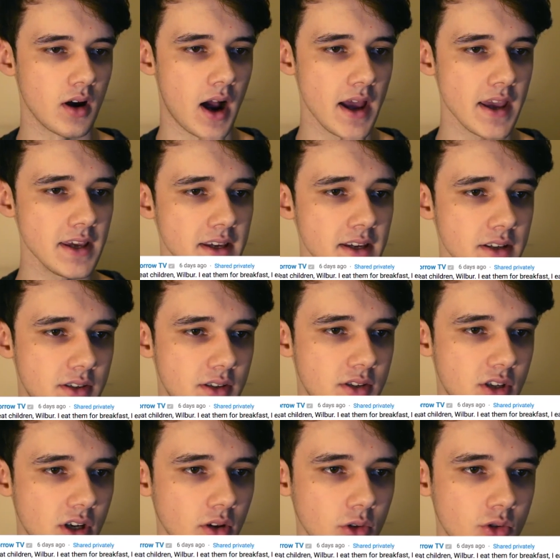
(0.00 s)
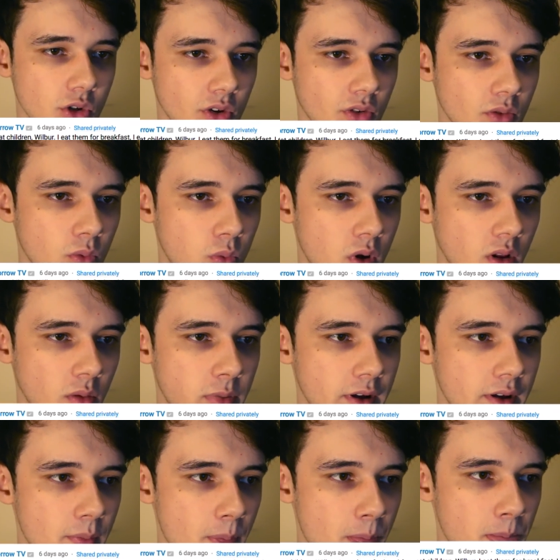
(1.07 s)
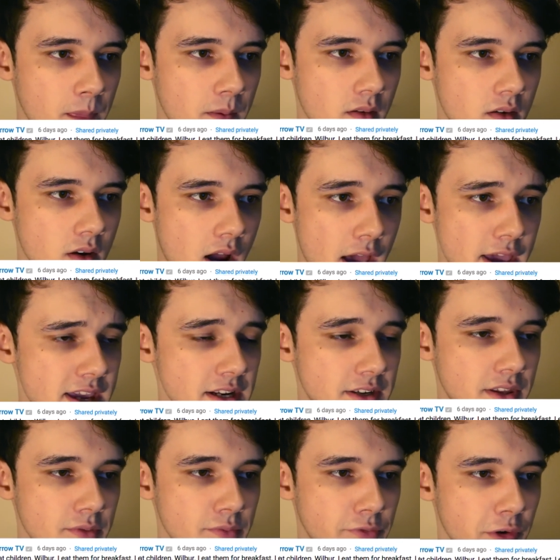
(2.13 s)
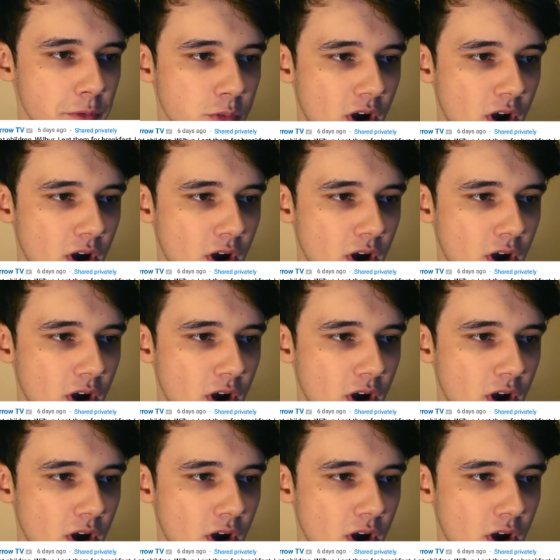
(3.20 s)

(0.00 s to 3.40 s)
I eat children, Wilbur. I eat them for